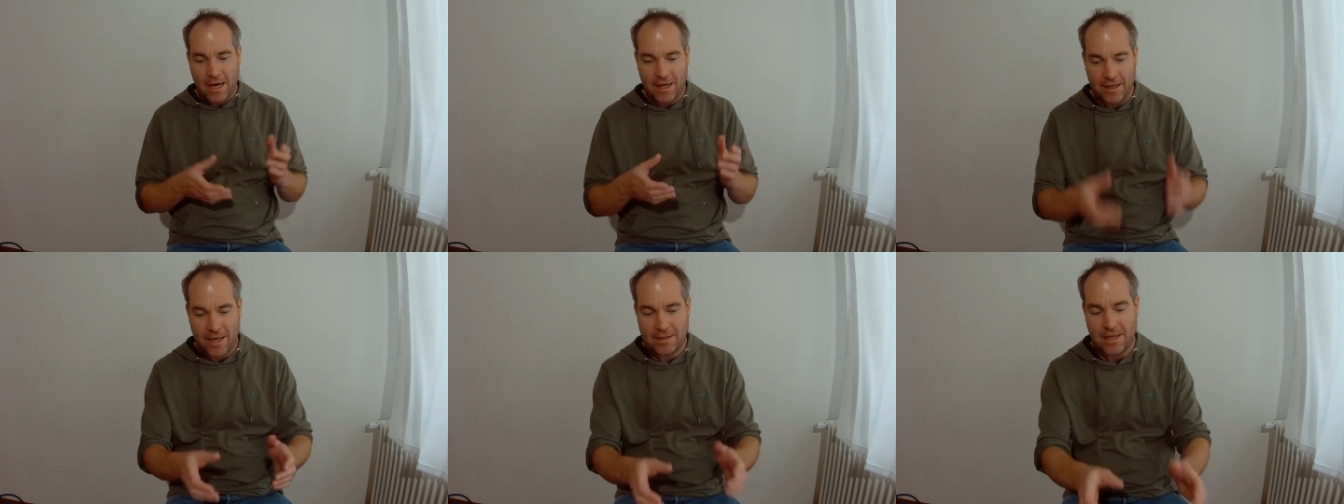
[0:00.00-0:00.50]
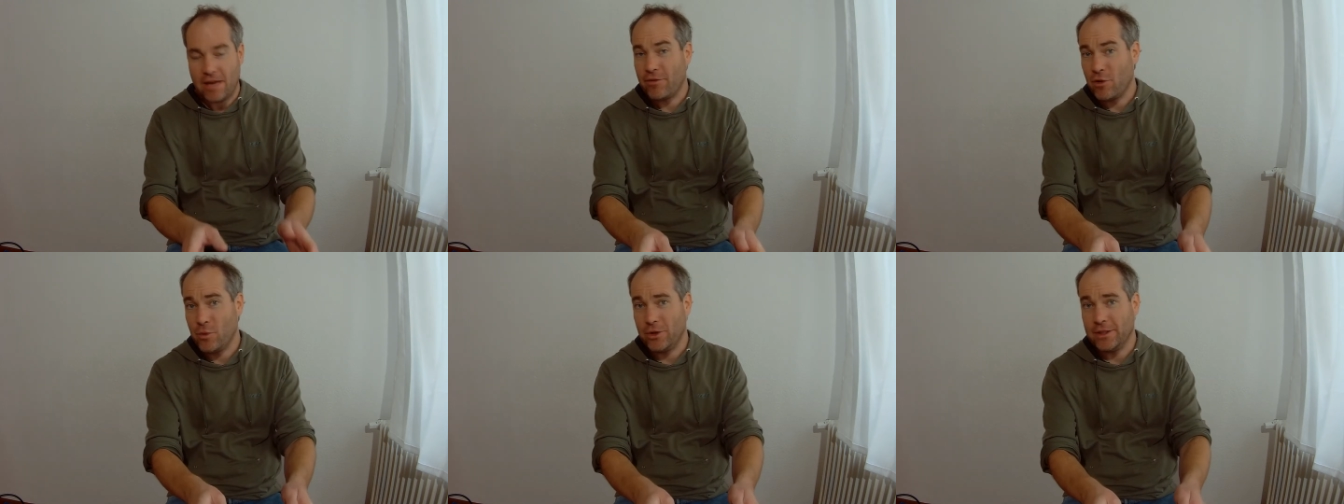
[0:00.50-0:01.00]
I guess
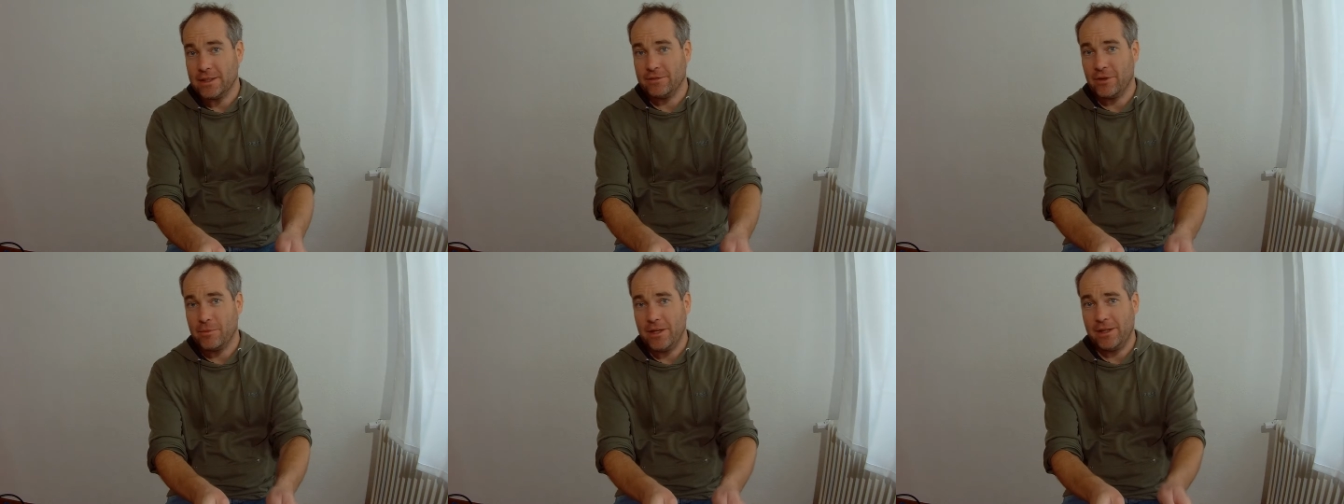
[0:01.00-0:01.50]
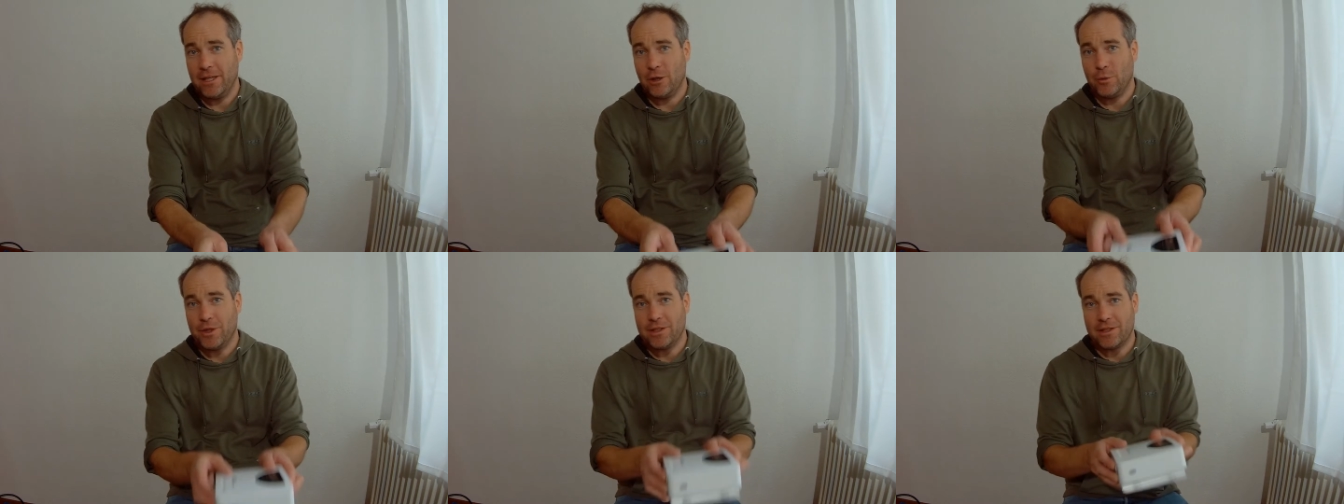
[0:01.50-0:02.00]
everyone is familiar
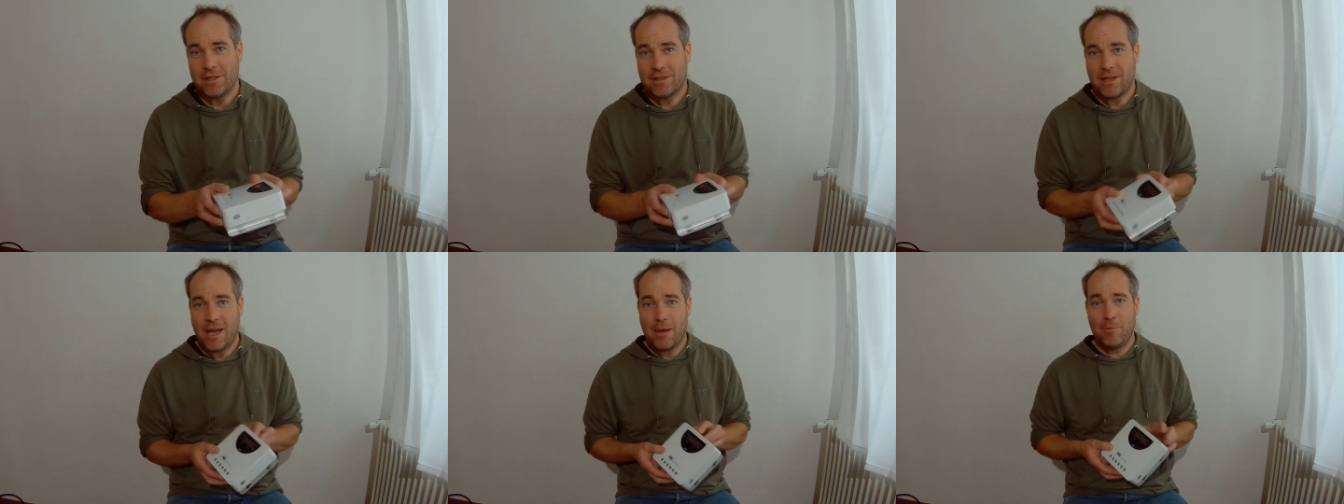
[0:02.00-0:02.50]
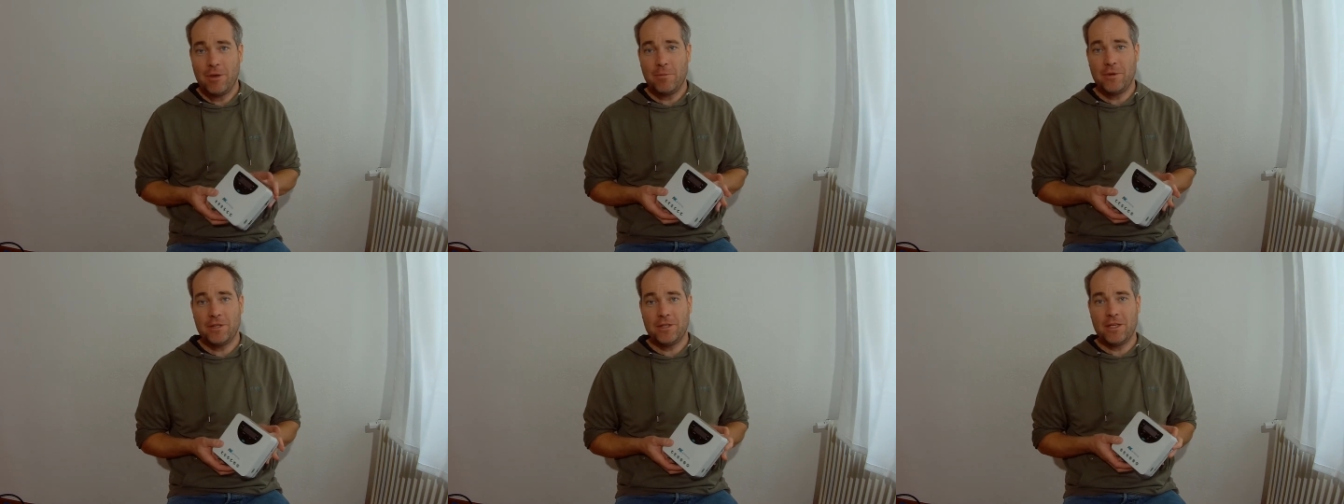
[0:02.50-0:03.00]
with these
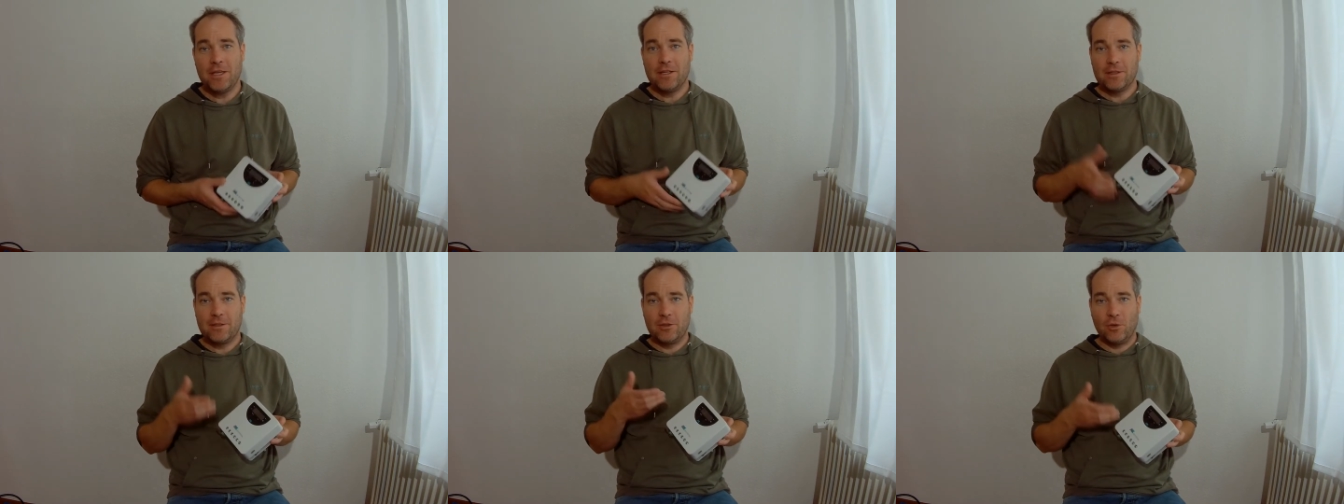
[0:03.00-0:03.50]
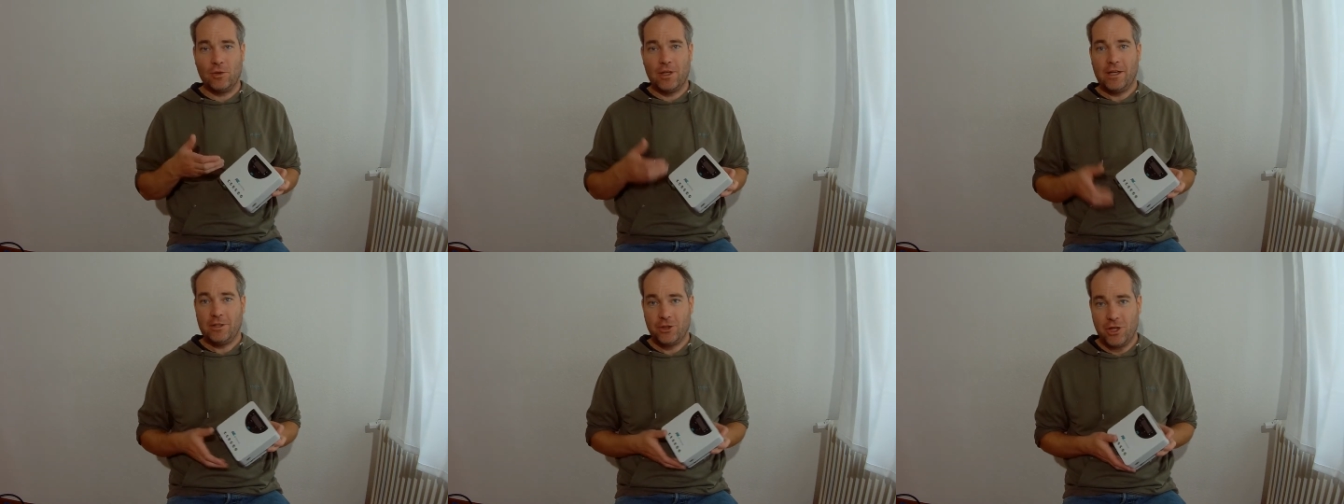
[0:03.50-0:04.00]
MPPT
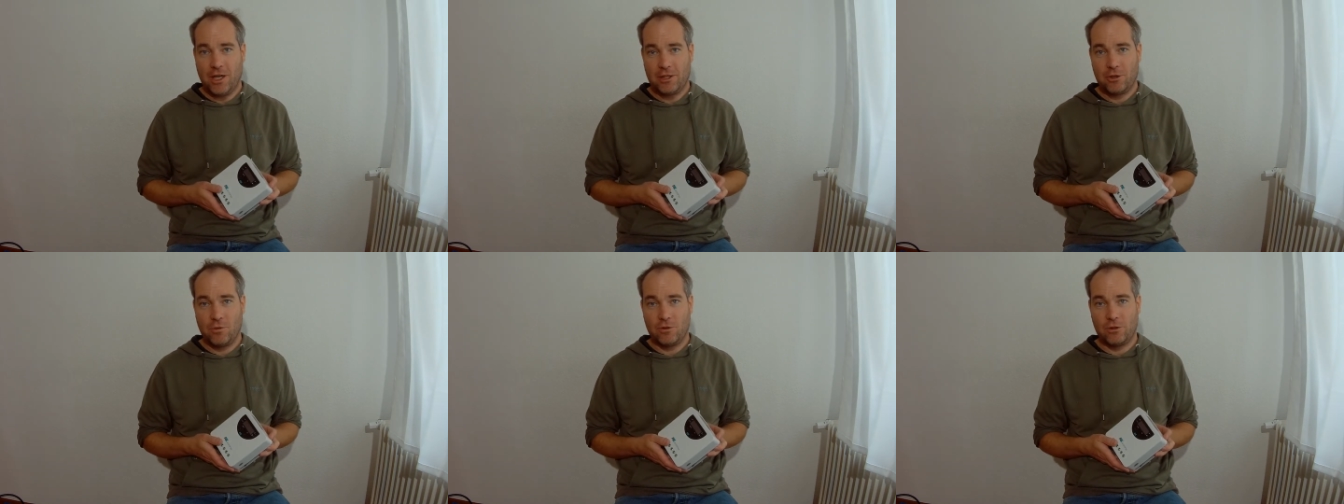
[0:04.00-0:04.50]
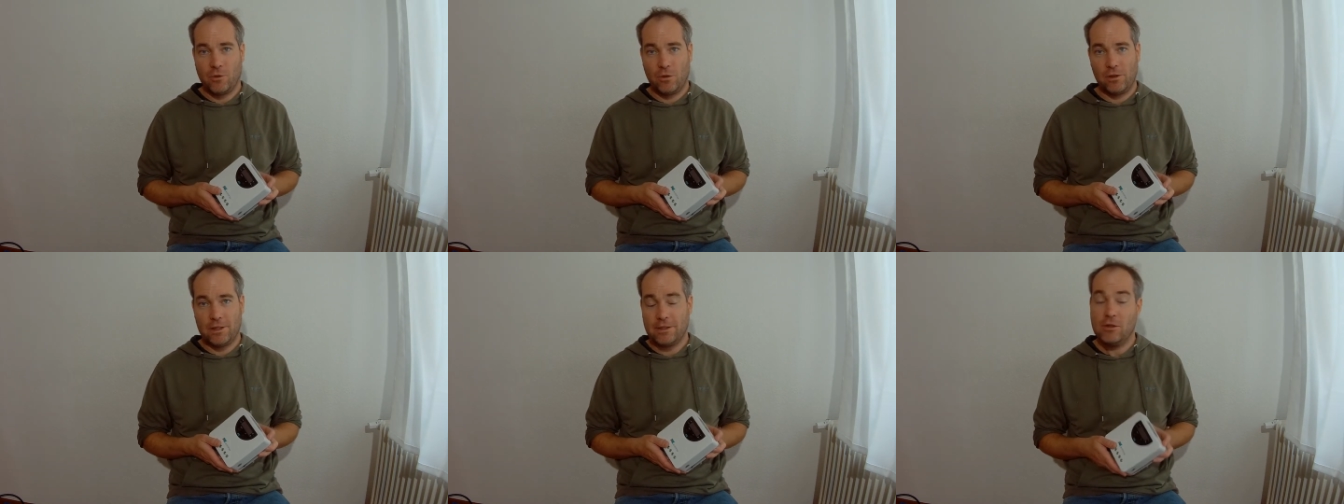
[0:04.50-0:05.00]
solar charge
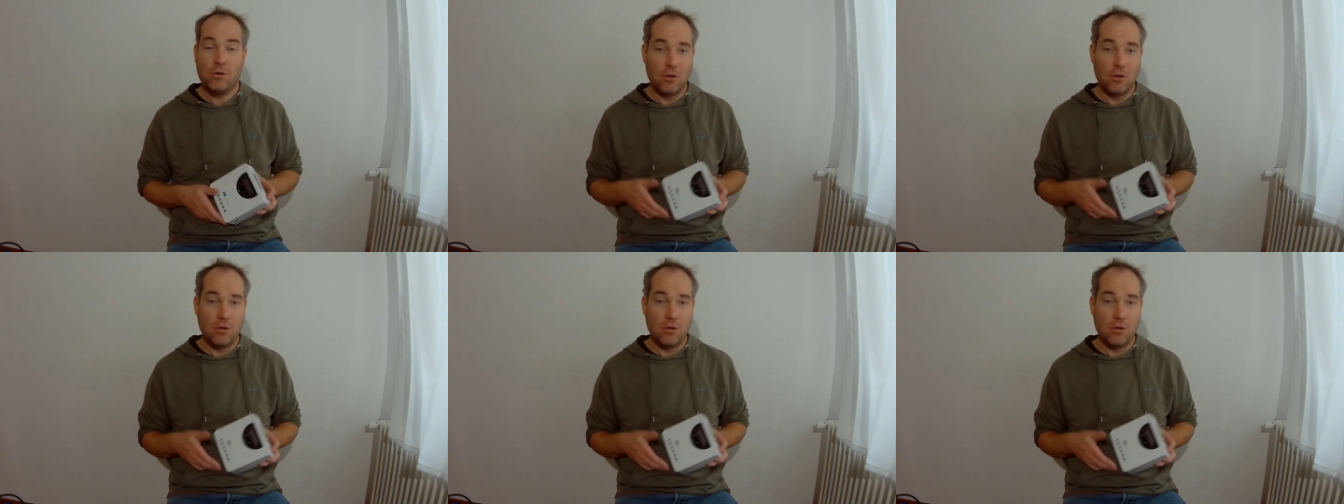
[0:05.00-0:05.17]
controllers,